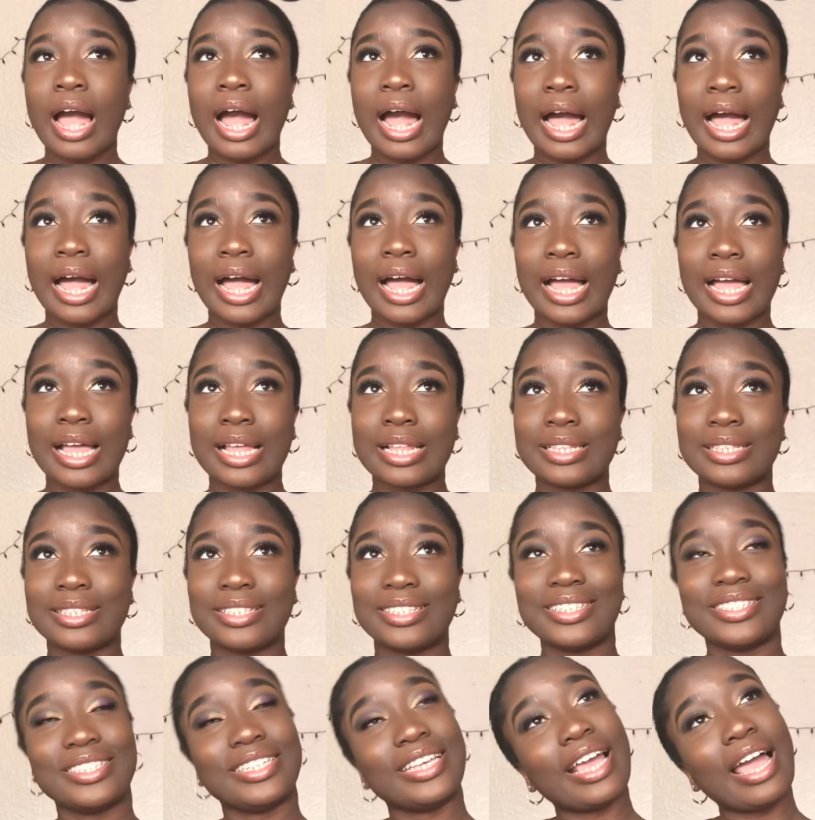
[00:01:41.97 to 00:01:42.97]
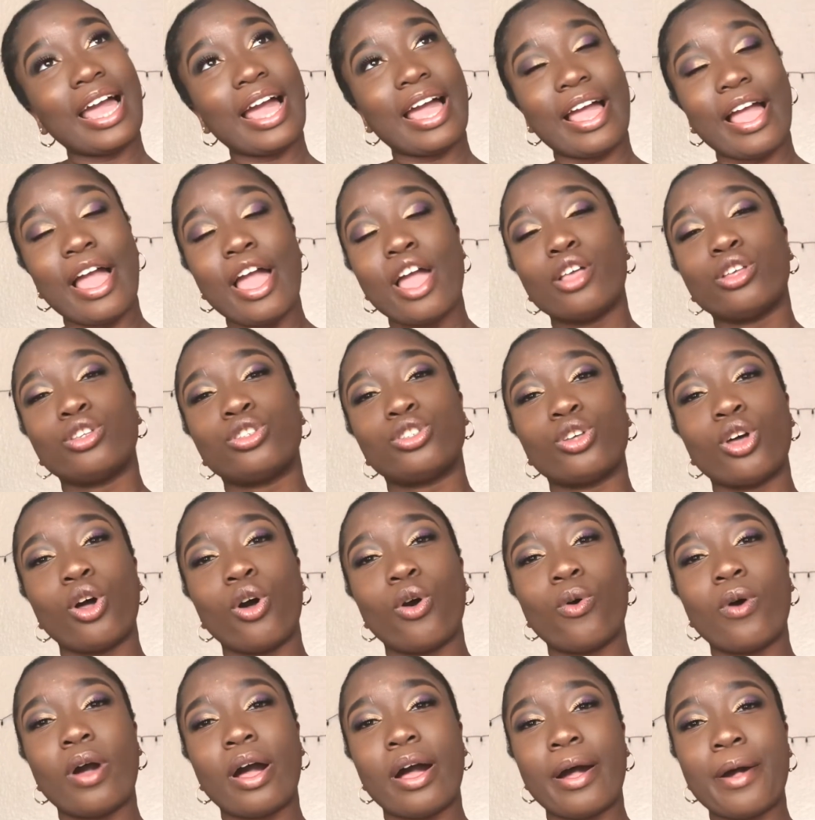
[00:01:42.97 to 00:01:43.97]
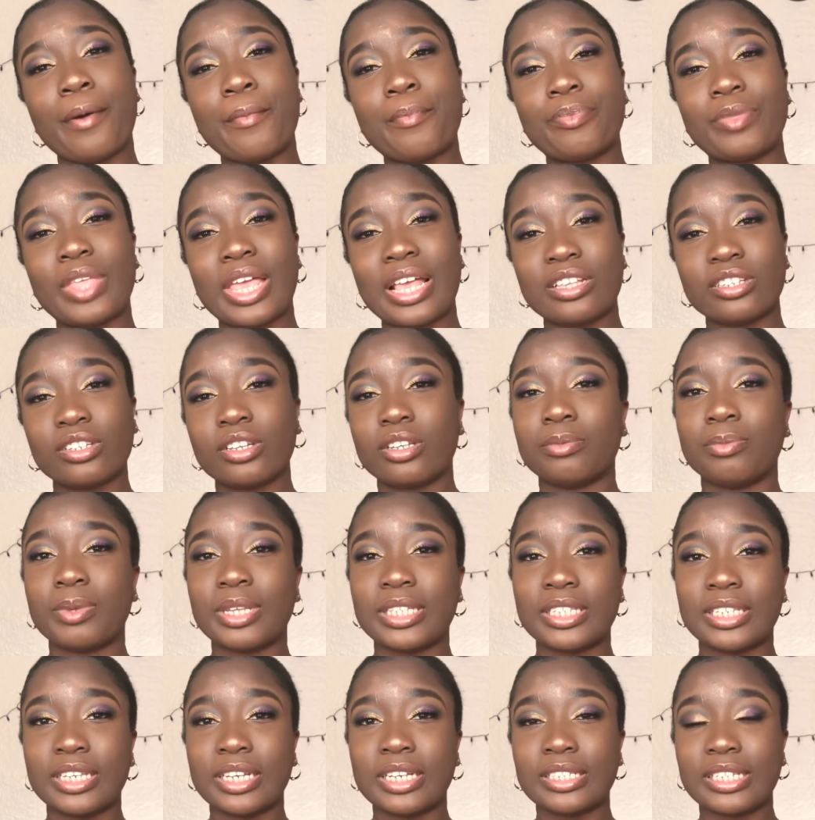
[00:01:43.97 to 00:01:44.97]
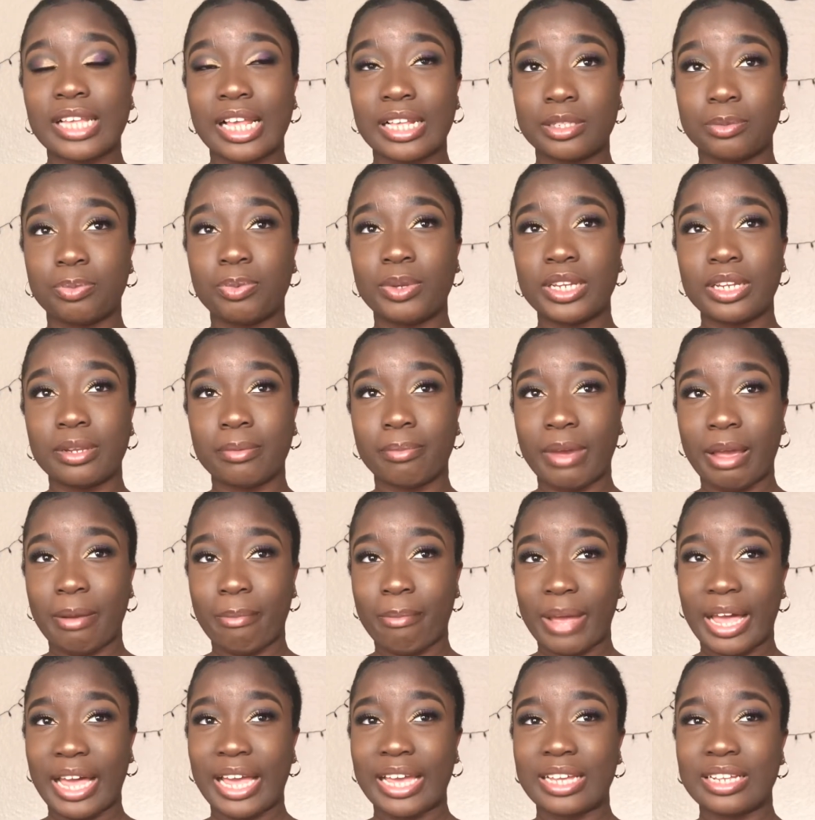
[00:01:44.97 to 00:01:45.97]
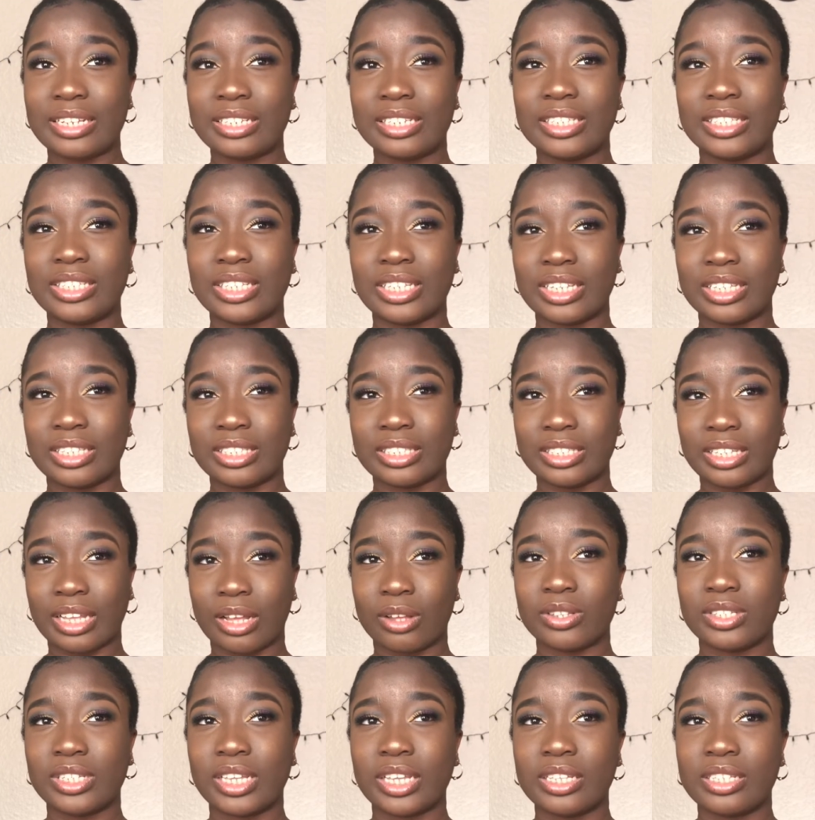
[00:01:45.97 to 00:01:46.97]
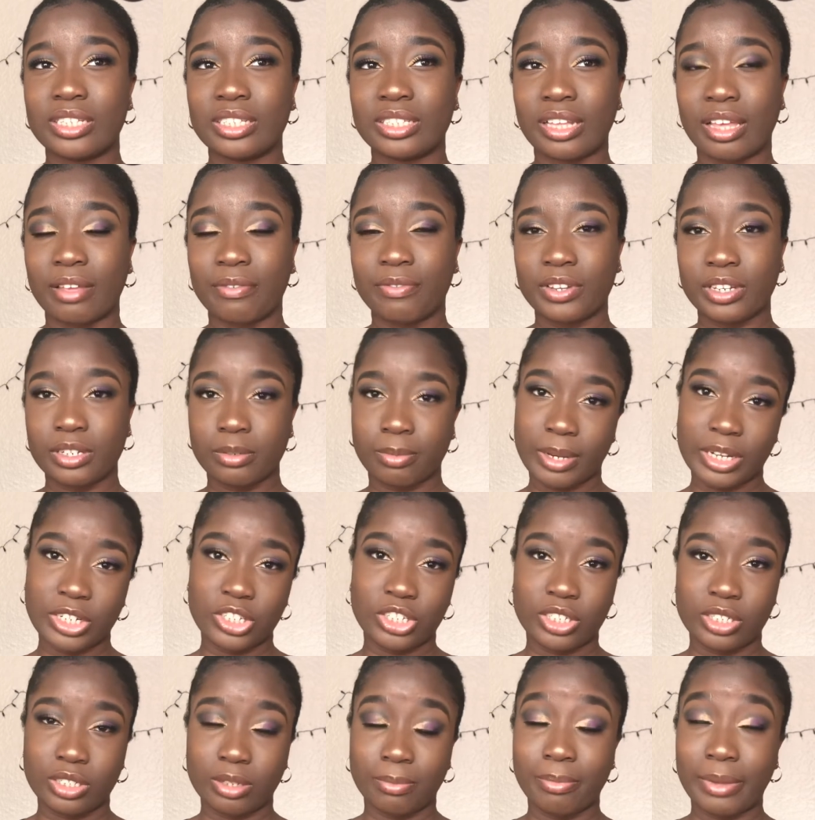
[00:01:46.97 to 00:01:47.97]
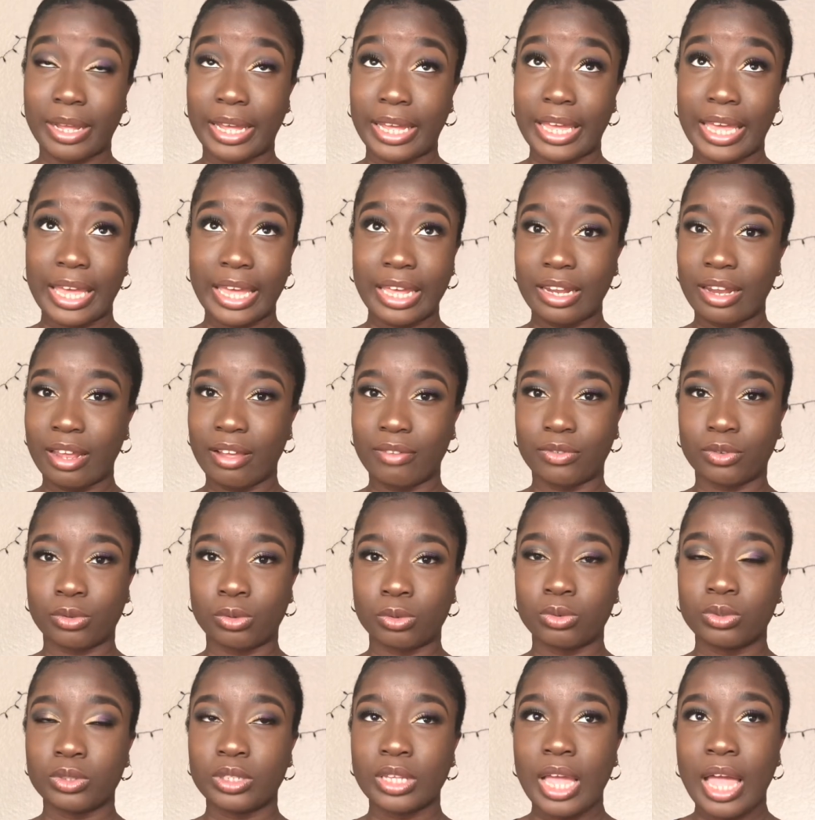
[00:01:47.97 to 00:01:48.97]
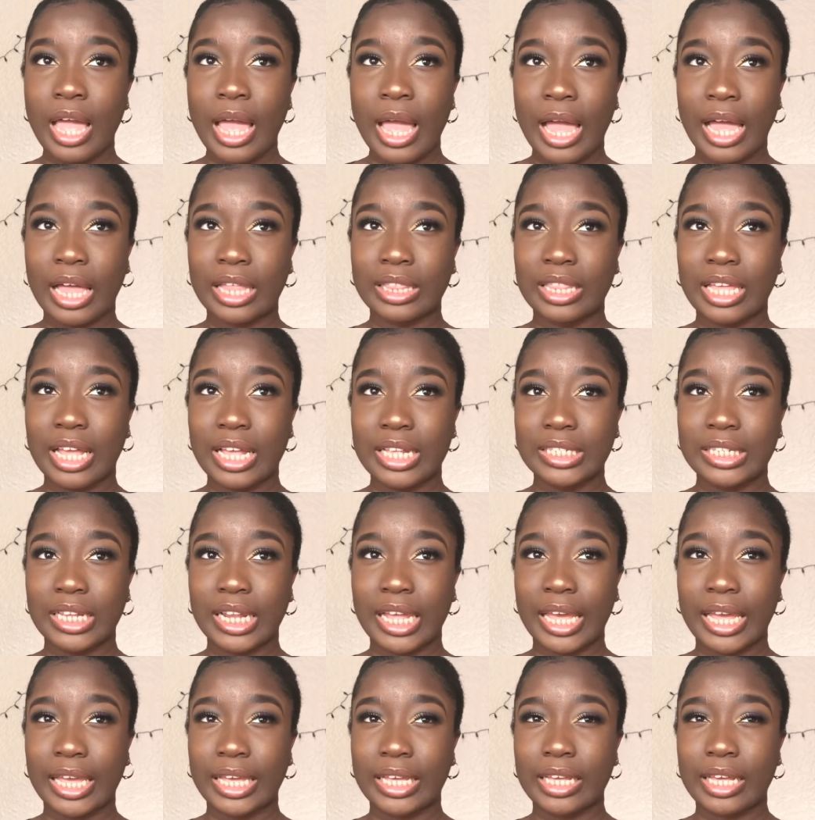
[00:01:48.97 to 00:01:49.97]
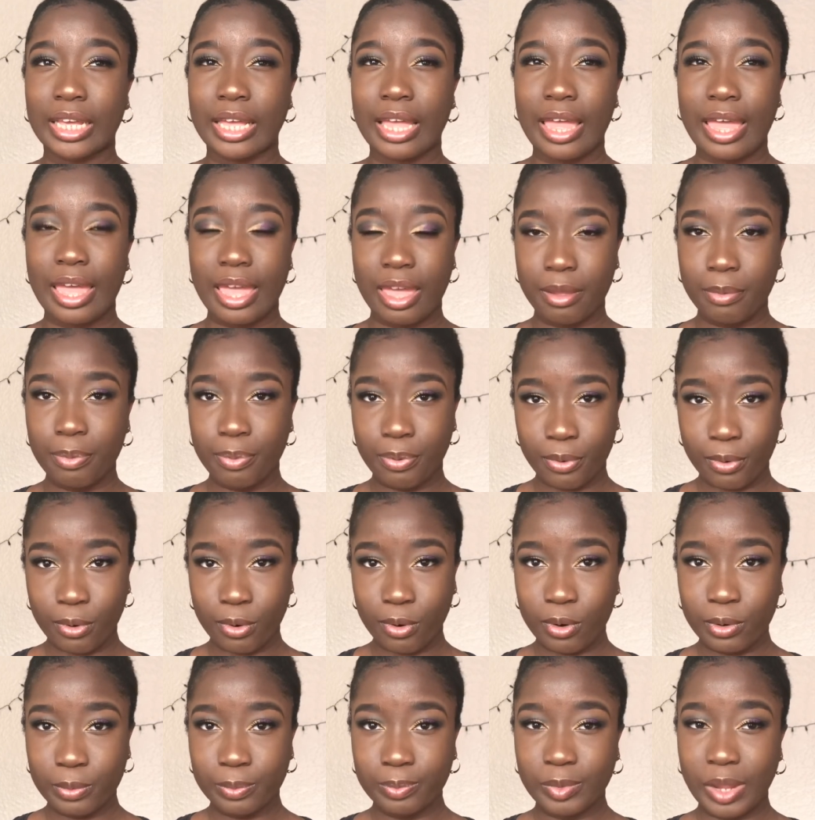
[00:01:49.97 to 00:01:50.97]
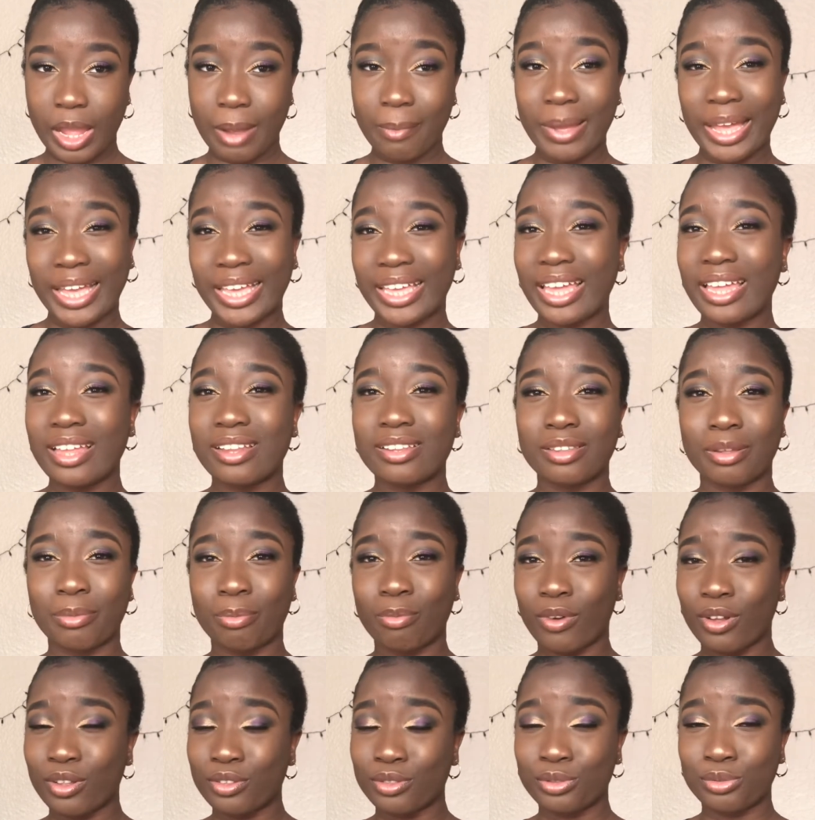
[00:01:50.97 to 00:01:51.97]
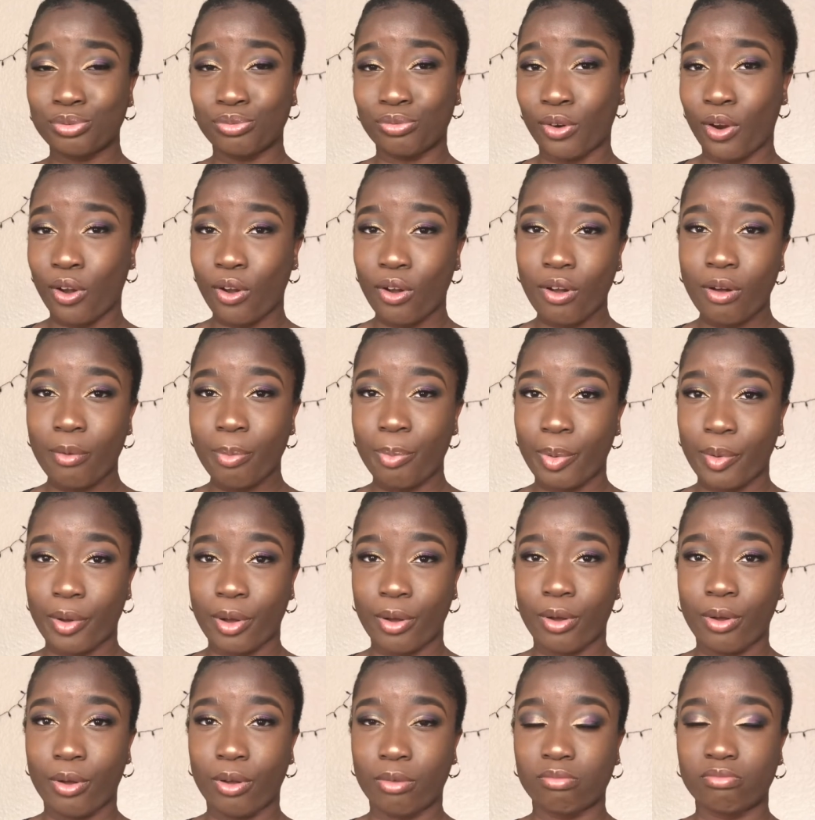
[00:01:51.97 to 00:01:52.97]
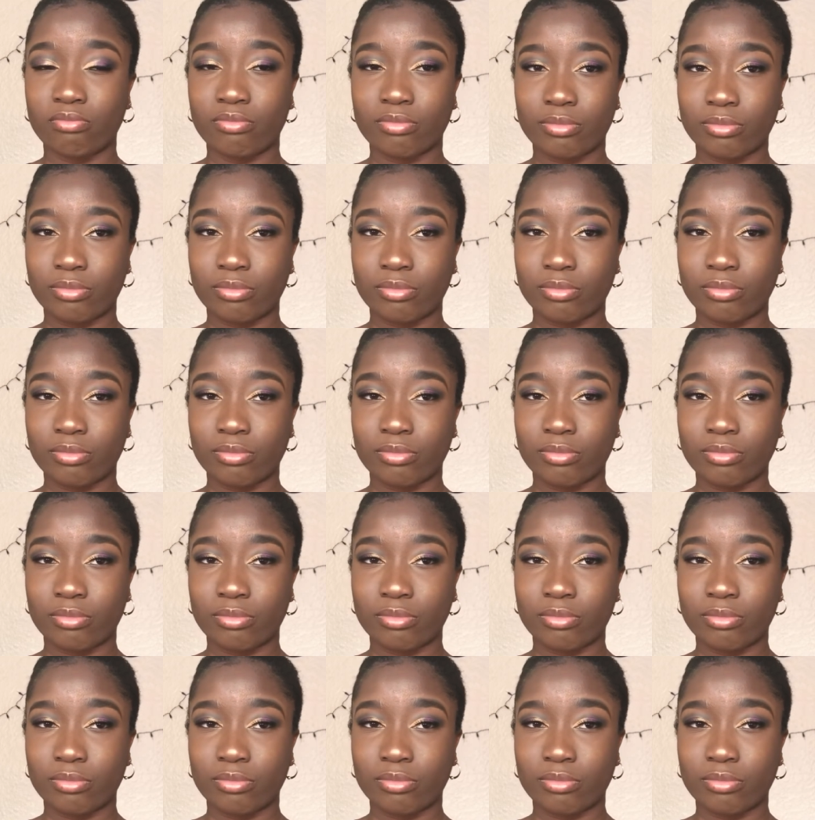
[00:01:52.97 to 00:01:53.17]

And yeah, so S Cosmetics has been in my mind since I finished my A levels, and that's like April. I might get the months wrong, but